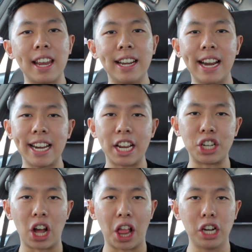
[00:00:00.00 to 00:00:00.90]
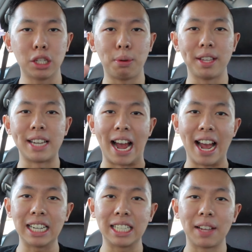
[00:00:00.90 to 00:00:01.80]
Canadian with
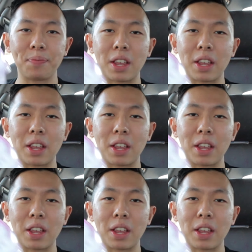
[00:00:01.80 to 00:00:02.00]
tax.